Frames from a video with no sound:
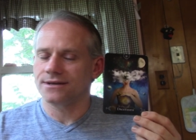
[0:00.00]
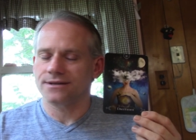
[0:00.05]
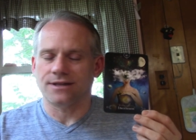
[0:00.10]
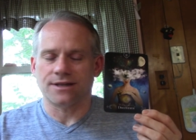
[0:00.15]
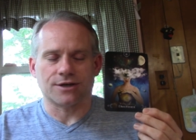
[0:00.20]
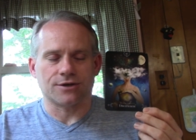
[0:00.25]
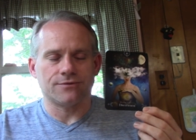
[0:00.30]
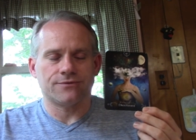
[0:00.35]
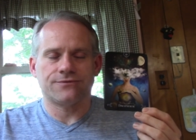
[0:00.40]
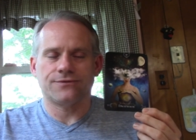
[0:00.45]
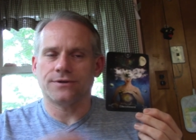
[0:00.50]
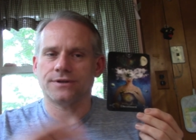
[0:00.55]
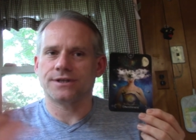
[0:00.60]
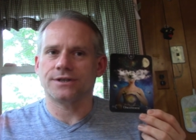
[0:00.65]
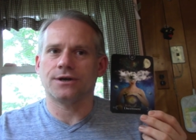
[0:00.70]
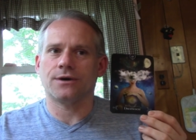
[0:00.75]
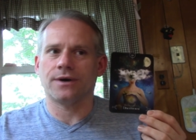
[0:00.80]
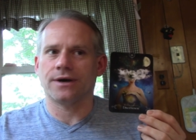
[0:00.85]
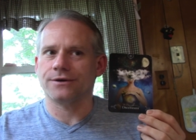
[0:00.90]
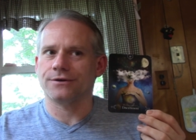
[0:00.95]
like you fully
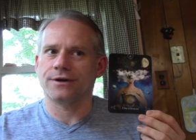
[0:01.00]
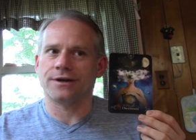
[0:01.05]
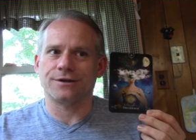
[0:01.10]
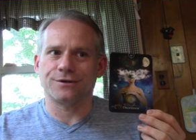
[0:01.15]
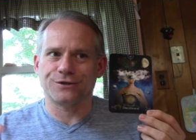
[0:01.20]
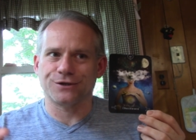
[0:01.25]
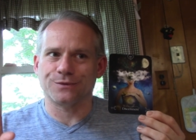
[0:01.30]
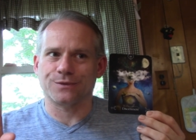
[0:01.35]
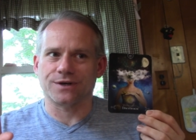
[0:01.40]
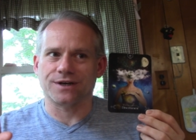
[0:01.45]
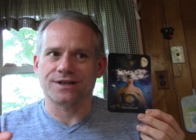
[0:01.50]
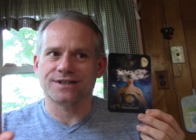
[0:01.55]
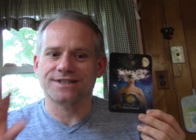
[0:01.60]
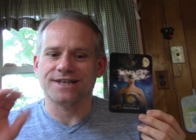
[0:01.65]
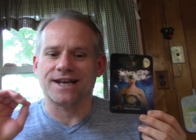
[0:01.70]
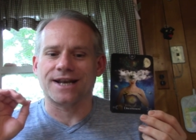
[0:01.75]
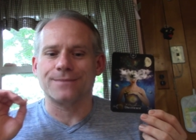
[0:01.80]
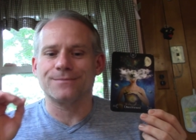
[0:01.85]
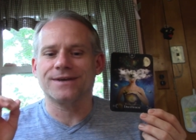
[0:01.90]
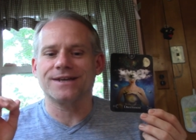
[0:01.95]
know how your energy works.
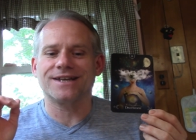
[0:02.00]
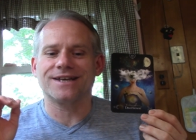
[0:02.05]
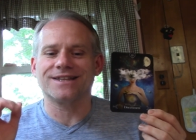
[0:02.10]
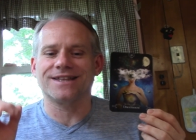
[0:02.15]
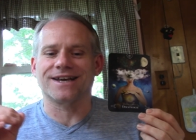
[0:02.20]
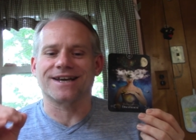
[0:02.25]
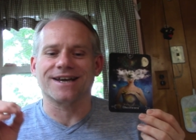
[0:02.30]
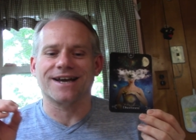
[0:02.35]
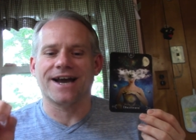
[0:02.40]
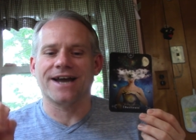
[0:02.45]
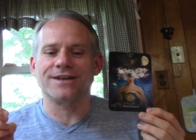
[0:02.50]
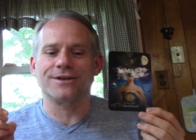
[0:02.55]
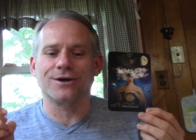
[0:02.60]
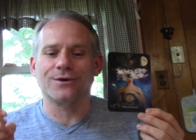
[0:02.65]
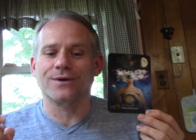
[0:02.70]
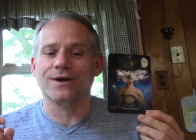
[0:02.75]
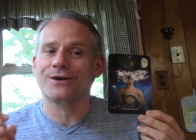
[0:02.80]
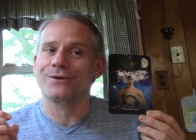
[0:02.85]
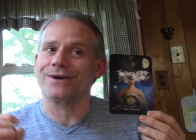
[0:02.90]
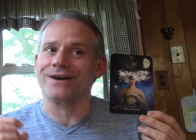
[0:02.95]
And I'm getting like I
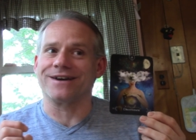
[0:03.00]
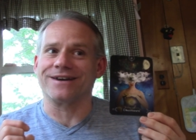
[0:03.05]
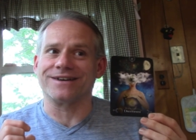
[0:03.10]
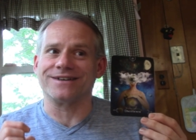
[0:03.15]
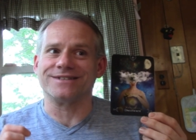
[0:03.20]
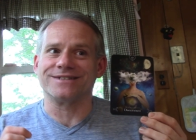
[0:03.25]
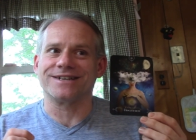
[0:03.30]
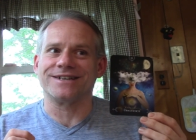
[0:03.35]
know Aquarians,